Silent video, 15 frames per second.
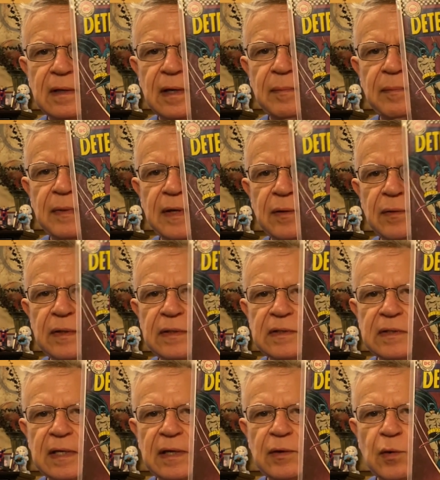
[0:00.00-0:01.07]

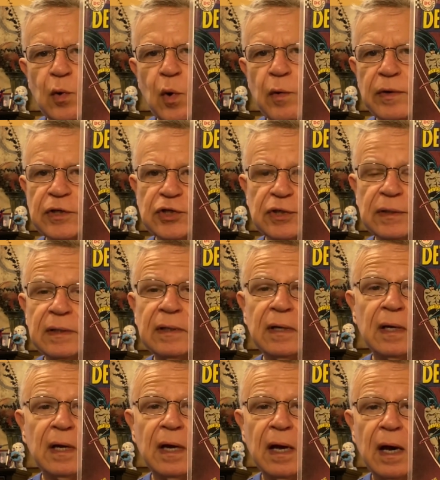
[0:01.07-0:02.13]
appearance and origin
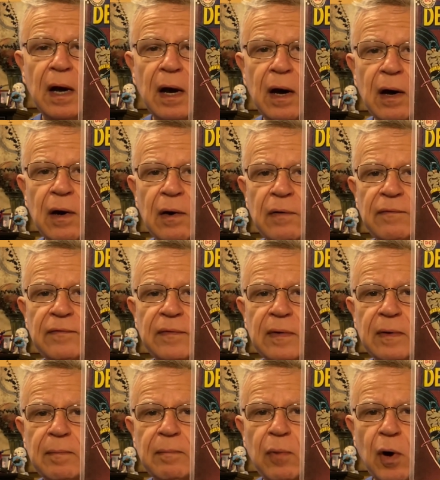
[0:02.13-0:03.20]
of
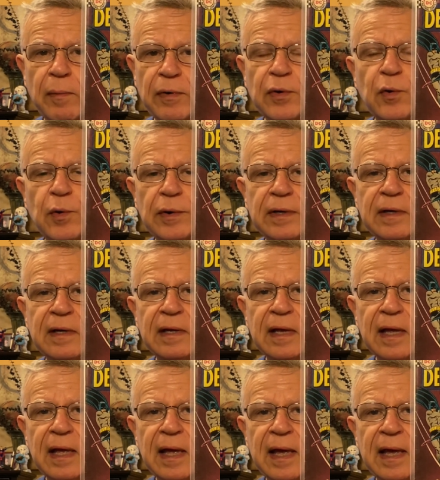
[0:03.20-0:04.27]
Barbara Gordon
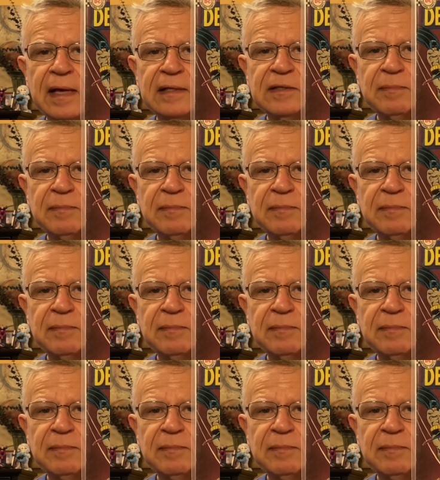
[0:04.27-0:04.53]
as